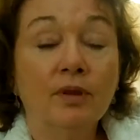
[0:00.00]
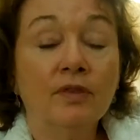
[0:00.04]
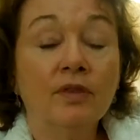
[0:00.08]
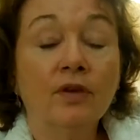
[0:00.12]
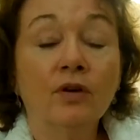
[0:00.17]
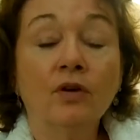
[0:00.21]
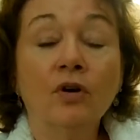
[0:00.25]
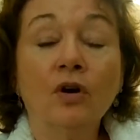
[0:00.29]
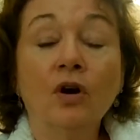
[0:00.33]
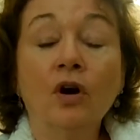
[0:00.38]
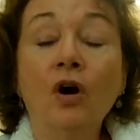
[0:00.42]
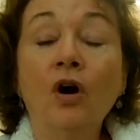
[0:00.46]

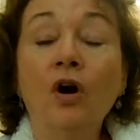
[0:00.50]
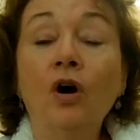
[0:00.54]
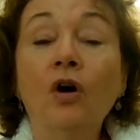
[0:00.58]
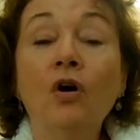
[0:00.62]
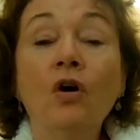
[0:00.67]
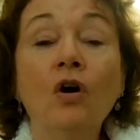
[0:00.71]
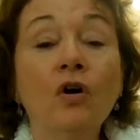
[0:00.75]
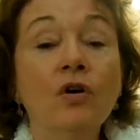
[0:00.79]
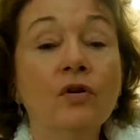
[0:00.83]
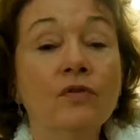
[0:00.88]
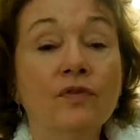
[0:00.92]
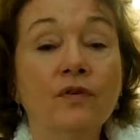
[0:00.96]
They're
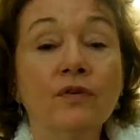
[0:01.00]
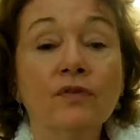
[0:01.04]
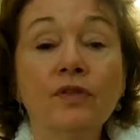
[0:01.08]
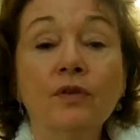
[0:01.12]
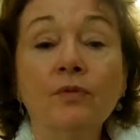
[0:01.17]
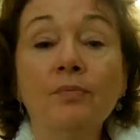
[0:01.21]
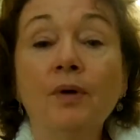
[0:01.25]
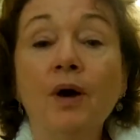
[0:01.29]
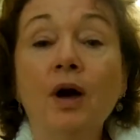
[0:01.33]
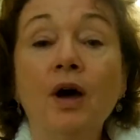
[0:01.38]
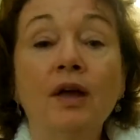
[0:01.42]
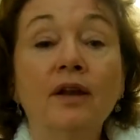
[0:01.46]
all over
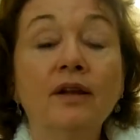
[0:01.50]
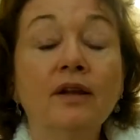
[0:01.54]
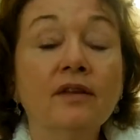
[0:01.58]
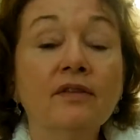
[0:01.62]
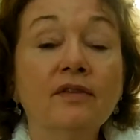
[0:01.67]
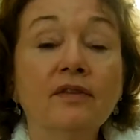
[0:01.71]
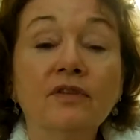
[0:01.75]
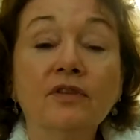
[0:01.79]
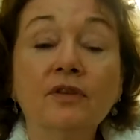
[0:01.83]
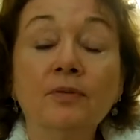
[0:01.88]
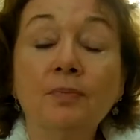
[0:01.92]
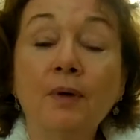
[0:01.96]
the body.
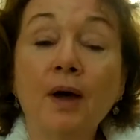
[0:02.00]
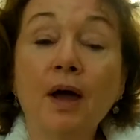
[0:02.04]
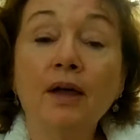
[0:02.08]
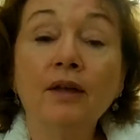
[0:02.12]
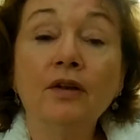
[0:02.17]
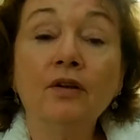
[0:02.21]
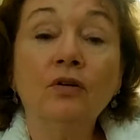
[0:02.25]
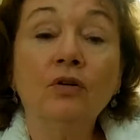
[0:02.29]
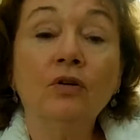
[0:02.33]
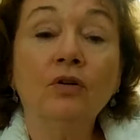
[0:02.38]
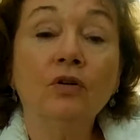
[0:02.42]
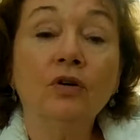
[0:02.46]
The
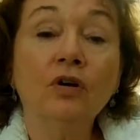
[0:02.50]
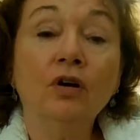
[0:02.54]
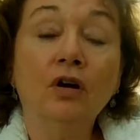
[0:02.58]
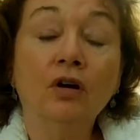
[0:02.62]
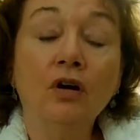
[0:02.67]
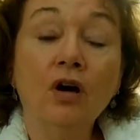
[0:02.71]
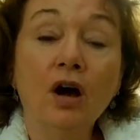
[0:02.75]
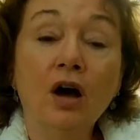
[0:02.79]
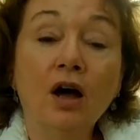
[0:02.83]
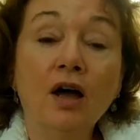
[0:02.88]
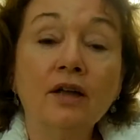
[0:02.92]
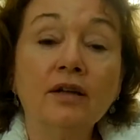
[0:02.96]
spinal
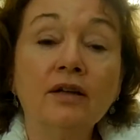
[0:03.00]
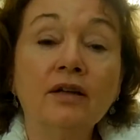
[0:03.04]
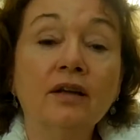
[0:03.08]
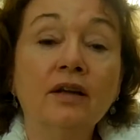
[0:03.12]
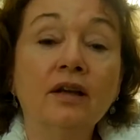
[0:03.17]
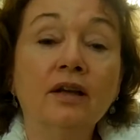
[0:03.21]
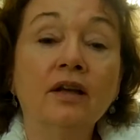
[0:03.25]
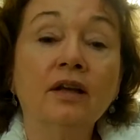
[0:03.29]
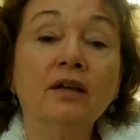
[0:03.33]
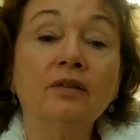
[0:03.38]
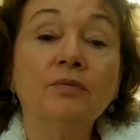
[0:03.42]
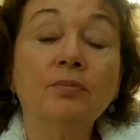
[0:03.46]
Gallant
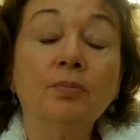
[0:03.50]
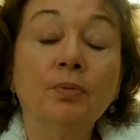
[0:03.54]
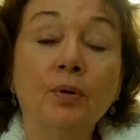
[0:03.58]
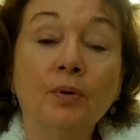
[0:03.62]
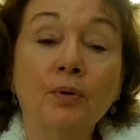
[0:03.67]
and